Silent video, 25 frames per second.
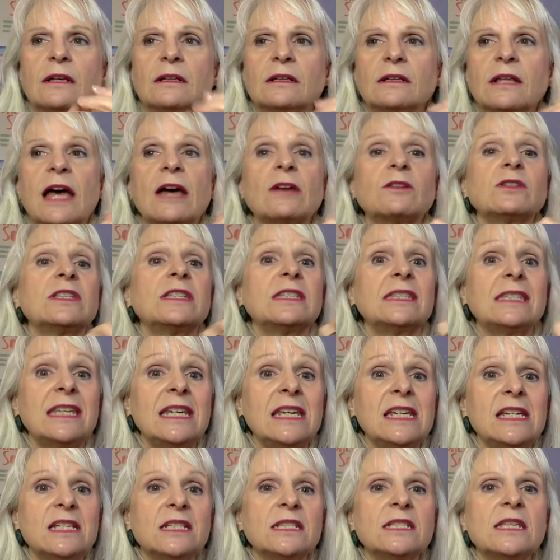
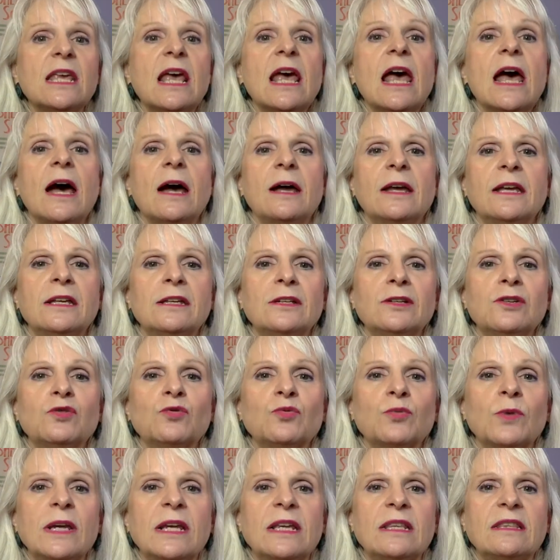Laodiceans. In
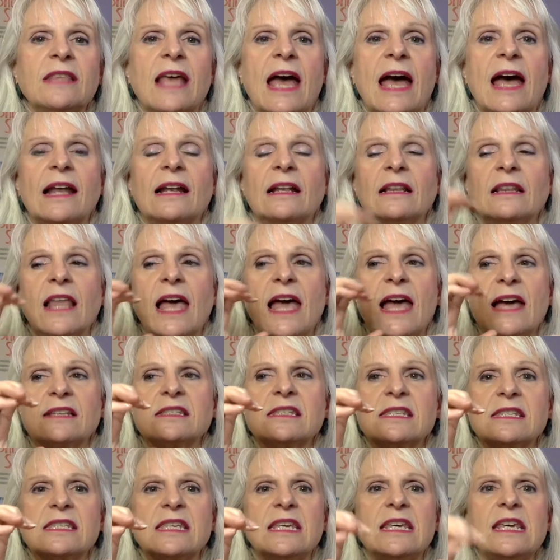Greek, that
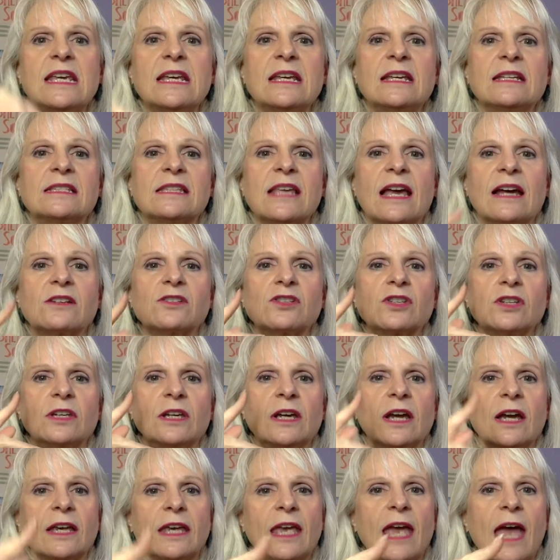last C is actually
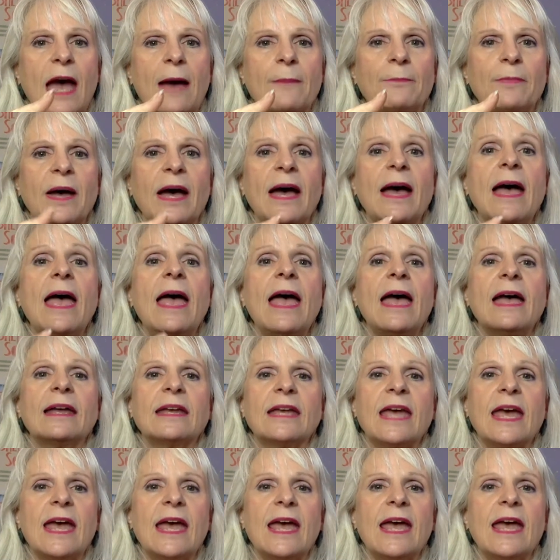a kappa,
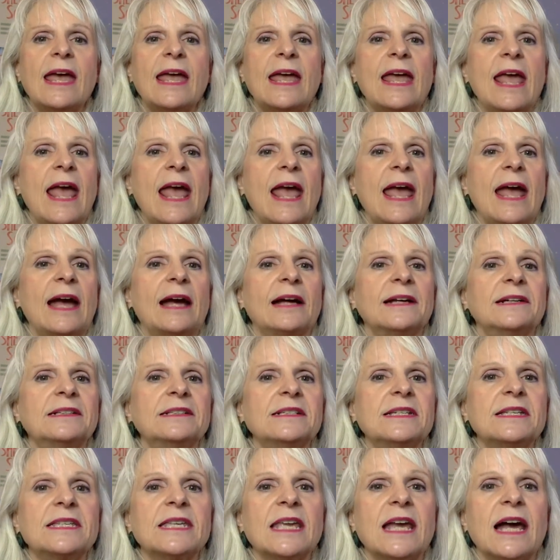K,
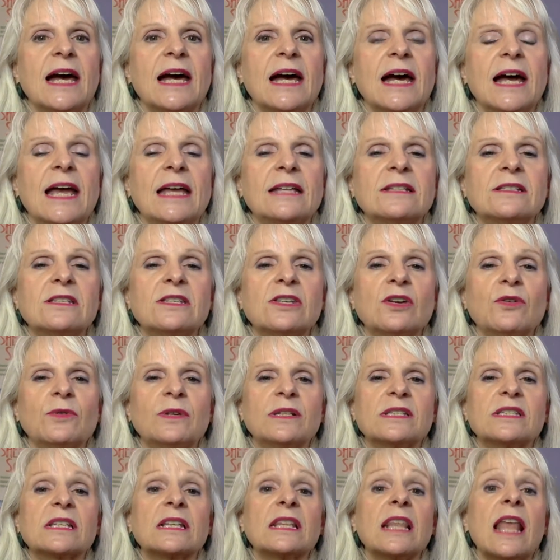and so
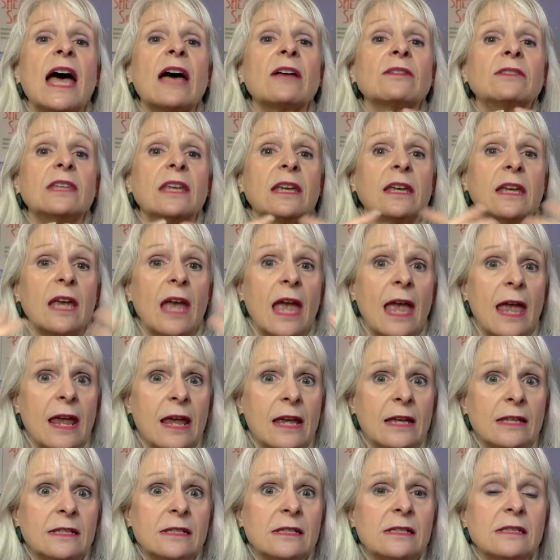it's
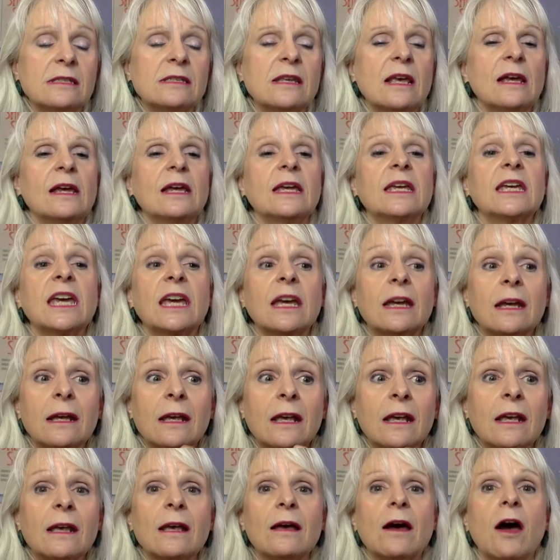Laodiceans.
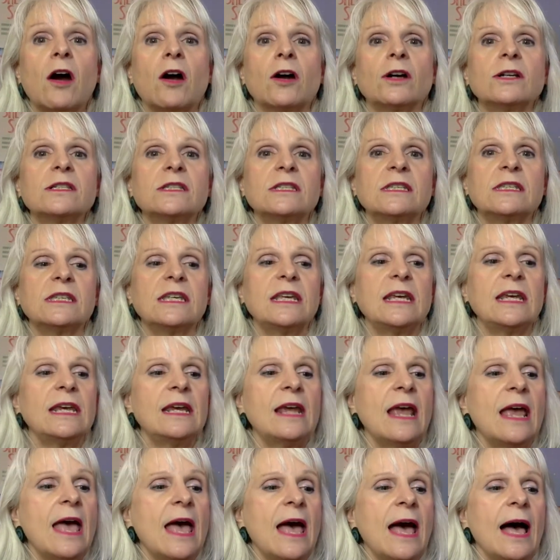part C.